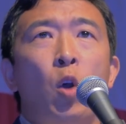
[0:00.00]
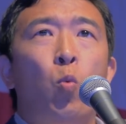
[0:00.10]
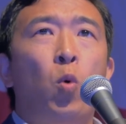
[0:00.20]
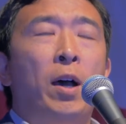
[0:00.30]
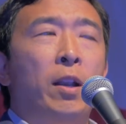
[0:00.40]

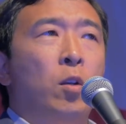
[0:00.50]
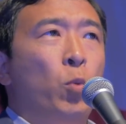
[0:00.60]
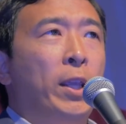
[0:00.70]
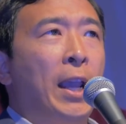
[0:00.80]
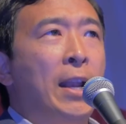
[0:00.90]

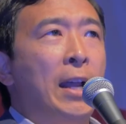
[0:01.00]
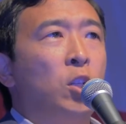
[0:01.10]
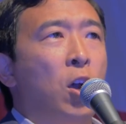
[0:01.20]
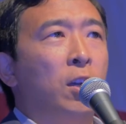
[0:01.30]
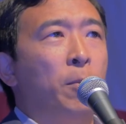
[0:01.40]
1, we cannot
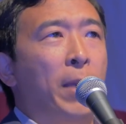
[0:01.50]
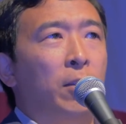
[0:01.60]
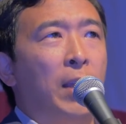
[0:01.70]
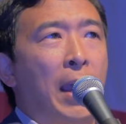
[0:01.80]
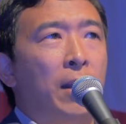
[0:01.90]
talk
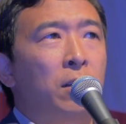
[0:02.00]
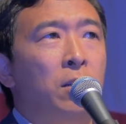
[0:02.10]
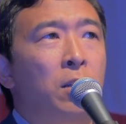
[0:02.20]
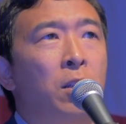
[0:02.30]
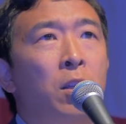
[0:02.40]
about that.